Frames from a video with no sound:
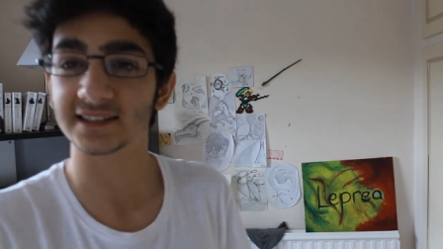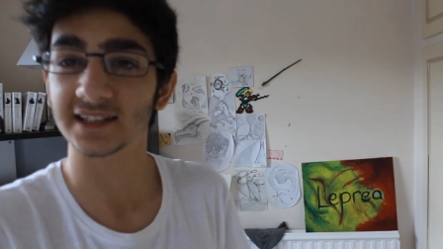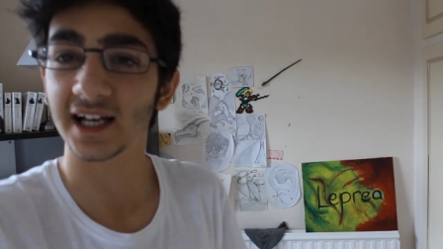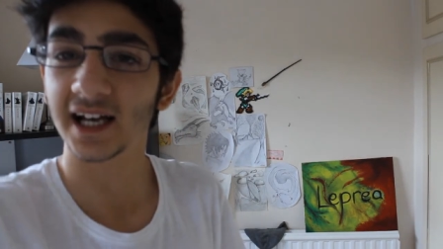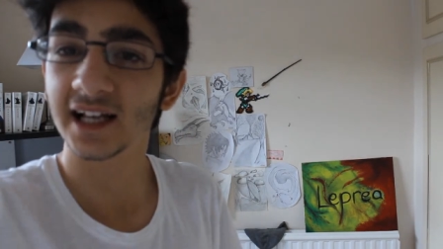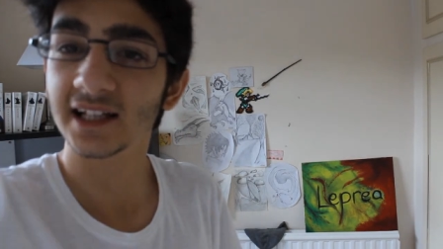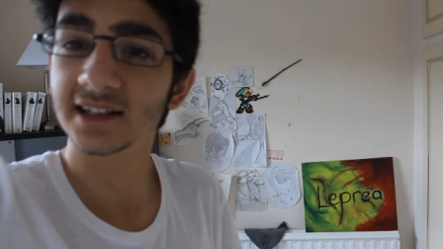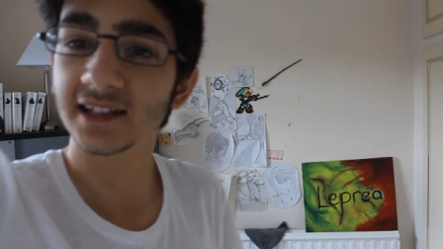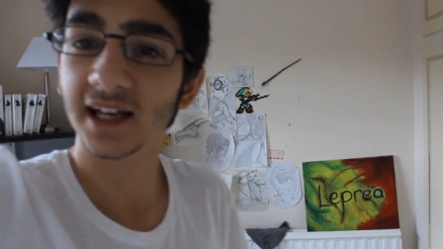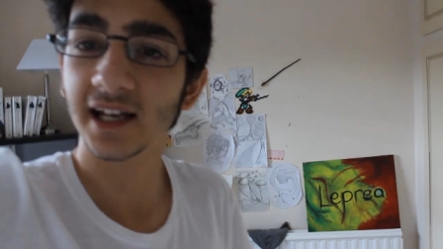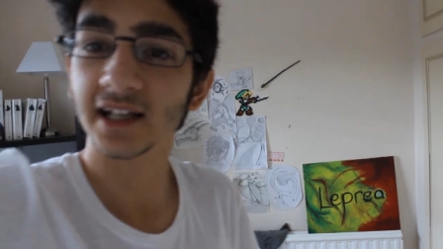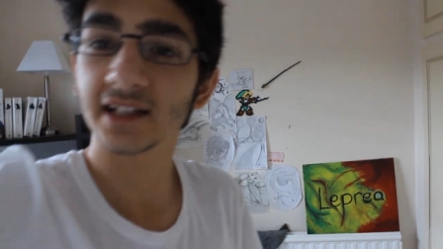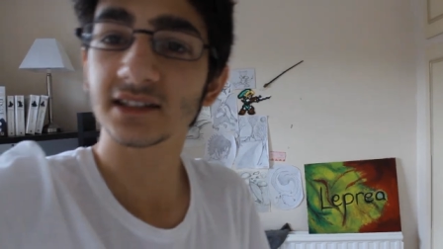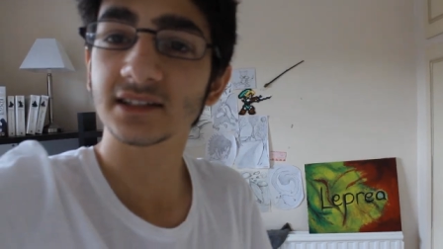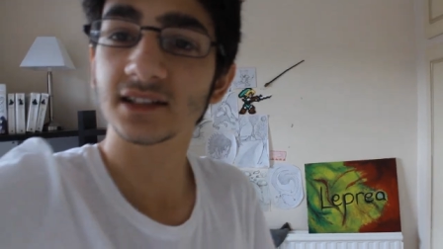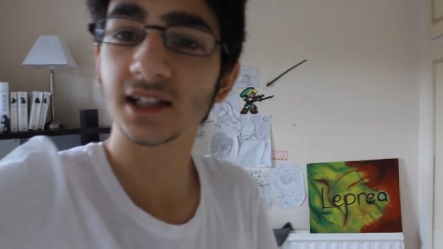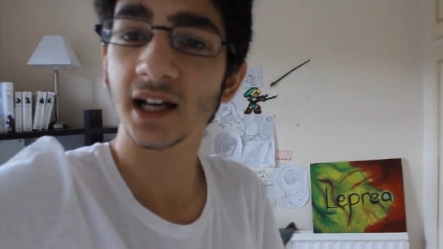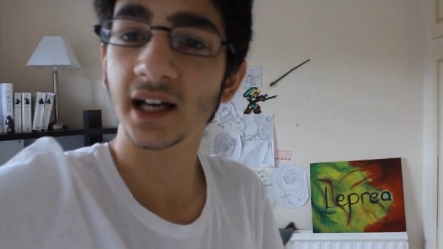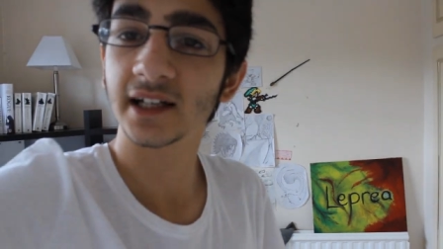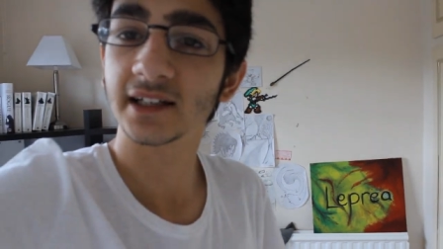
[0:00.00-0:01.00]
sad that
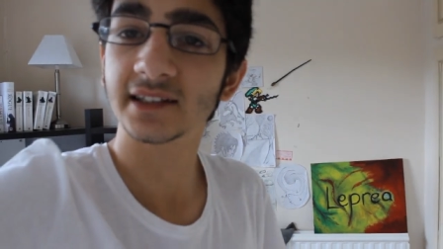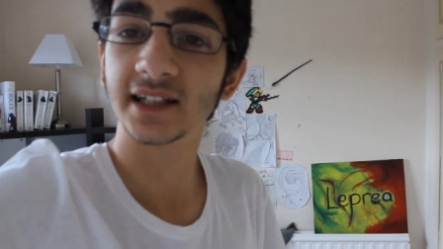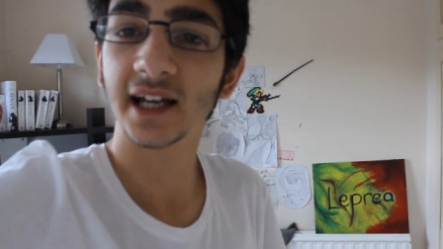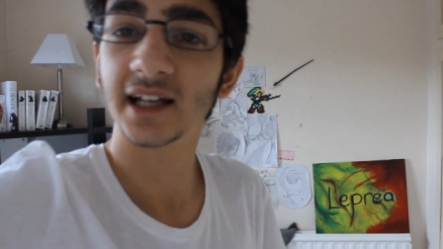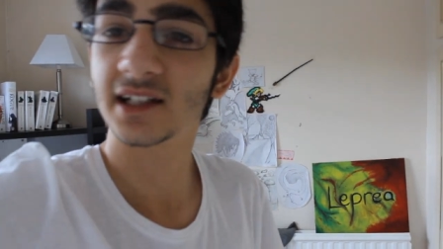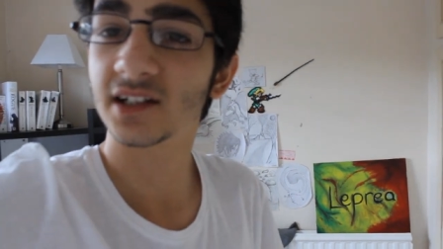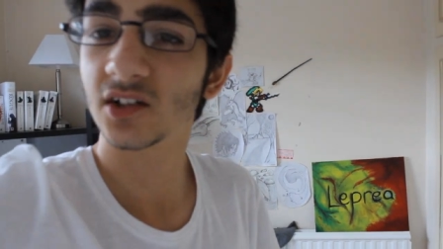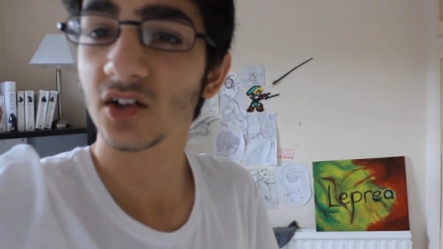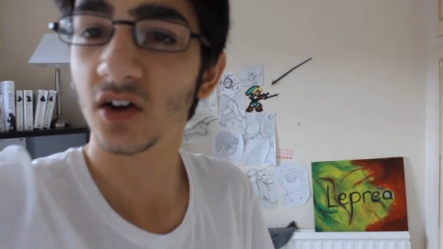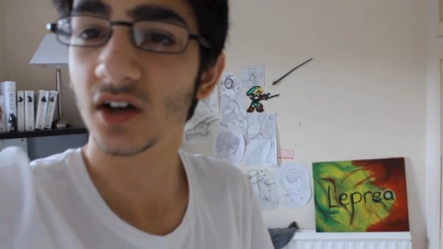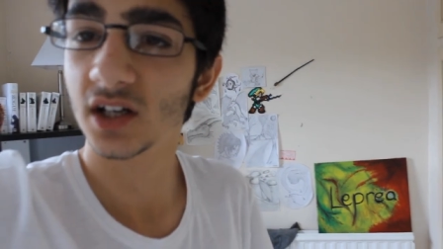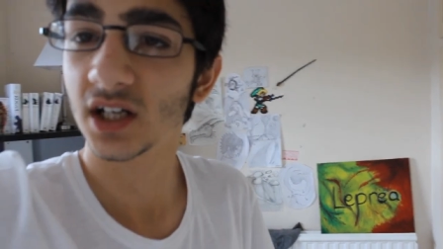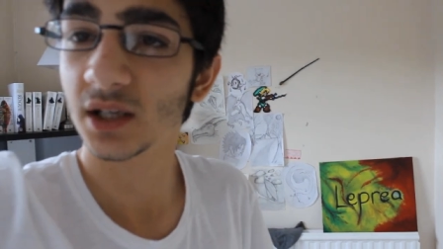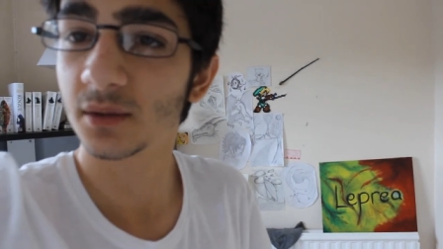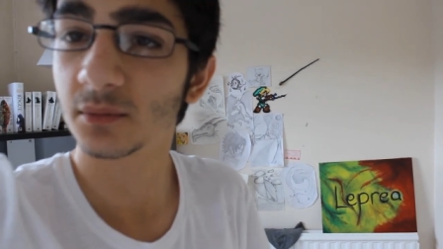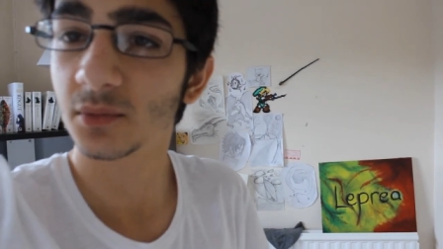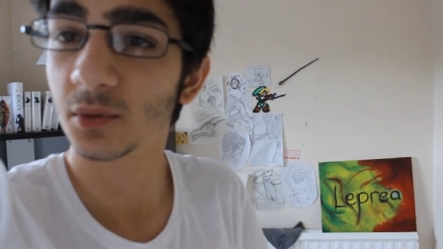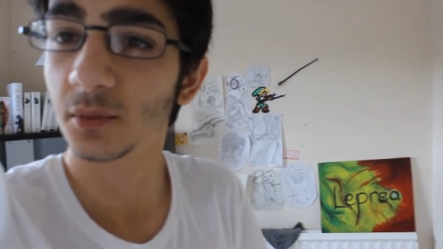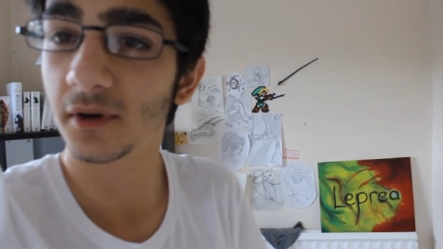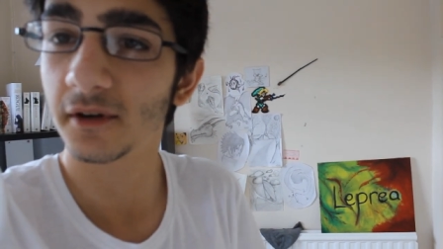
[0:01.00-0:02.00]
it's like 10 o'clock and
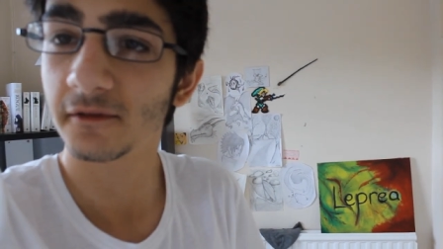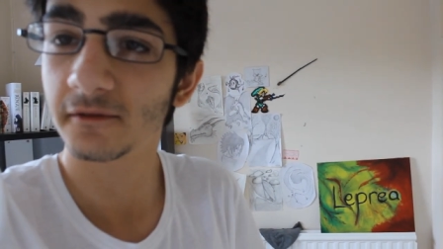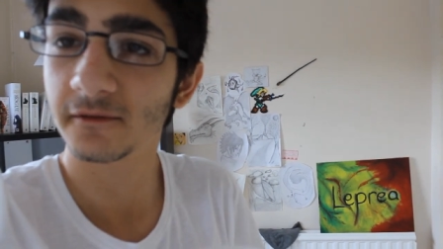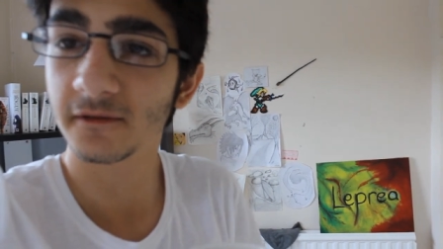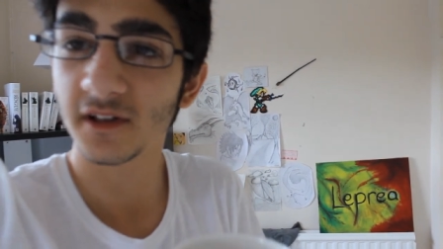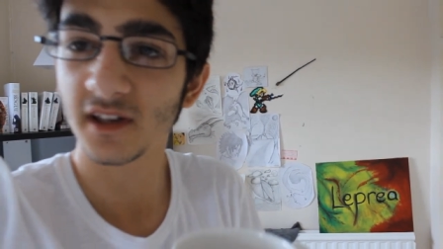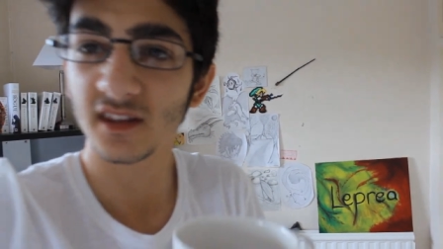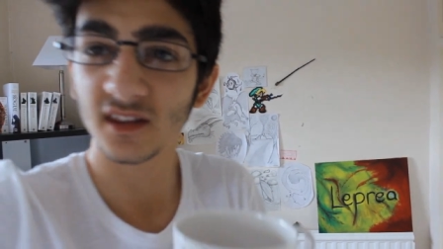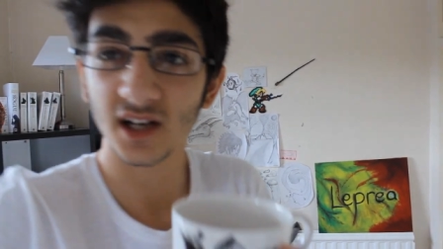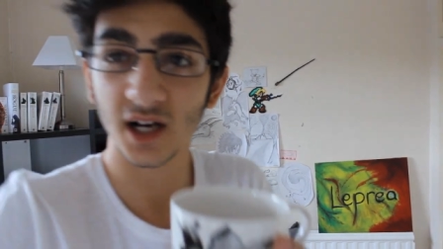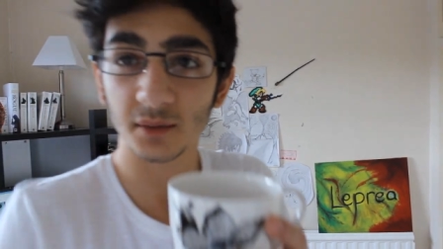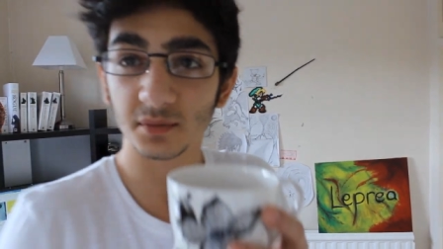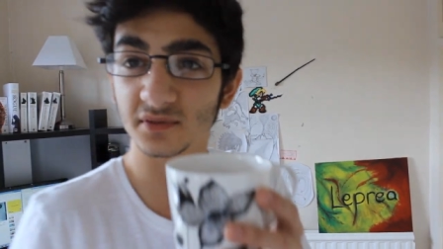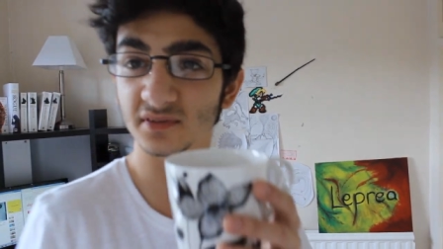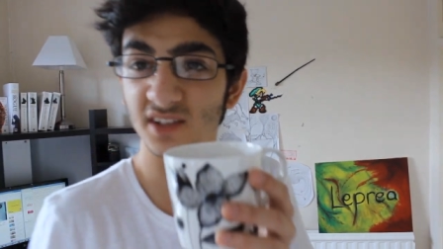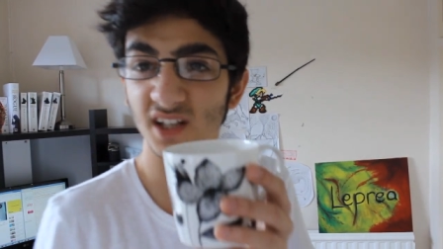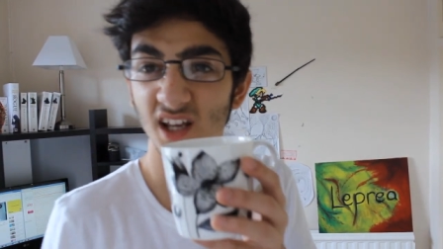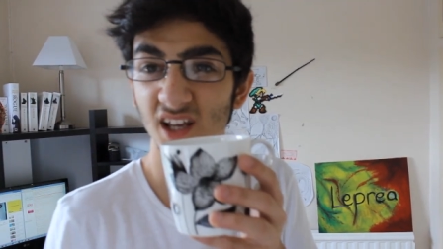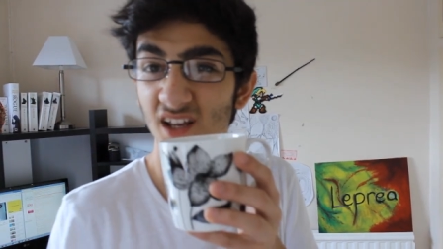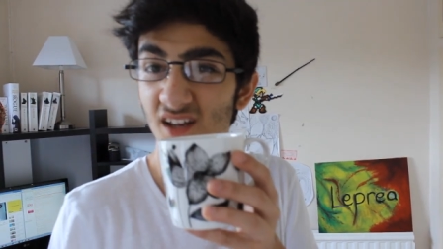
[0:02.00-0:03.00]
I'm on my fifth cup
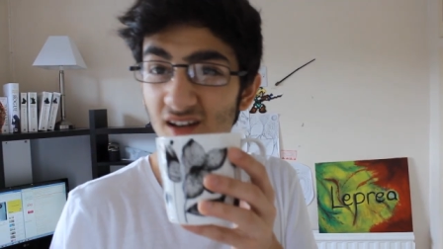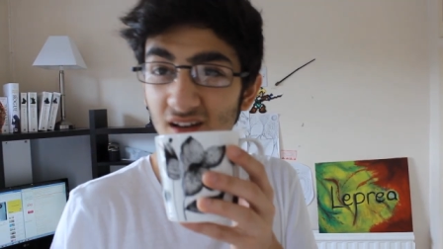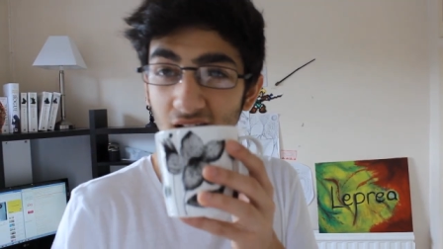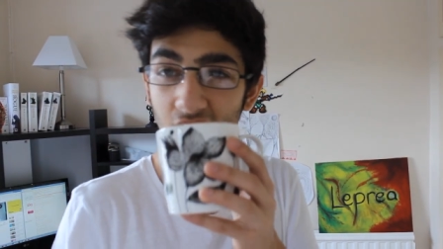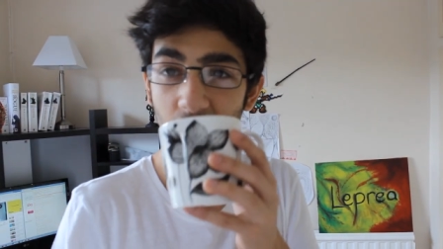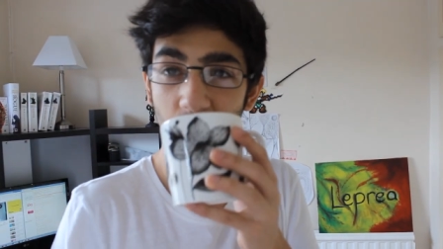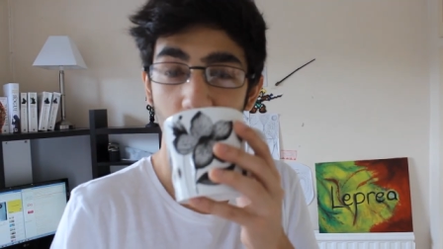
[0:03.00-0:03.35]
of tea?